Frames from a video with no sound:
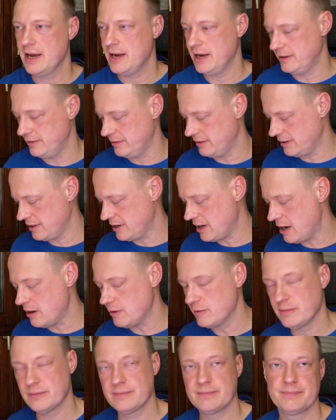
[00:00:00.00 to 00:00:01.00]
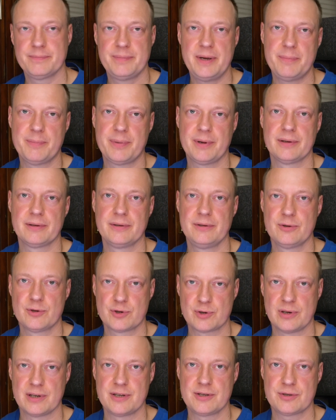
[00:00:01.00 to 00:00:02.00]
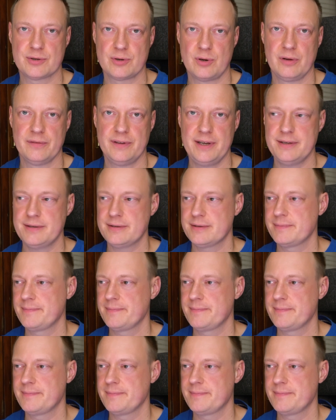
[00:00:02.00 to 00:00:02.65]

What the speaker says: And how people usually solve this?